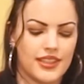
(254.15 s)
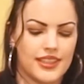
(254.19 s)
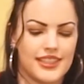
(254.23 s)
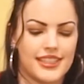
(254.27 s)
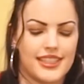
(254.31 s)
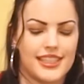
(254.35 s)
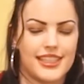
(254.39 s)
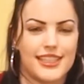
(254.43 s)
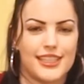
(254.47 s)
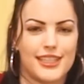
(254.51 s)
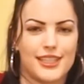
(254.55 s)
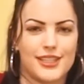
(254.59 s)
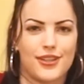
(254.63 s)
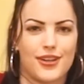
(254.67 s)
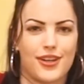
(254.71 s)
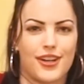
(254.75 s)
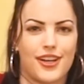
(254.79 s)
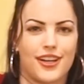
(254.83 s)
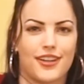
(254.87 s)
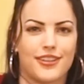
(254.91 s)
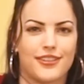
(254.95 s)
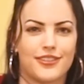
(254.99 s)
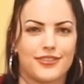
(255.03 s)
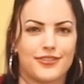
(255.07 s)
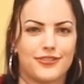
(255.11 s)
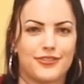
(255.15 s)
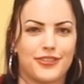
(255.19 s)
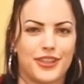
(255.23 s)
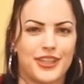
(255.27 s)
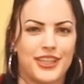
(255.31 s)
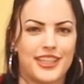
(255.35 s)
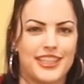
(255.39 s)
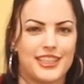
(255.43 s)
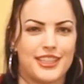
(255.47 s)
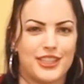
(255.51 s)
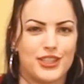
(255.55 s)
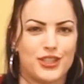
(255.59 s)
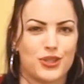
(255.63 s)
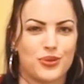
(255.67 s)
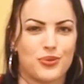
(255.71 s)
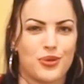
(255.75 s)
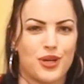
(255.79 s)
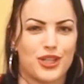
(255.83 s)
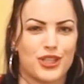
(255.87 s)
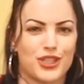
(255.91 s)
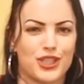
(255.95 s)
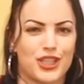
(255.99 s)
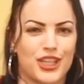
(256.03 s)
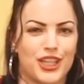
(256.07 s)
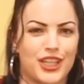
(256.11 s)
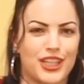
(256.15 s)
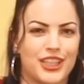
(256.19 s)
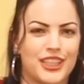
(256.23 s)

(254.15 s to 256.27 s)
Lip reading: This is our furry dishwasher.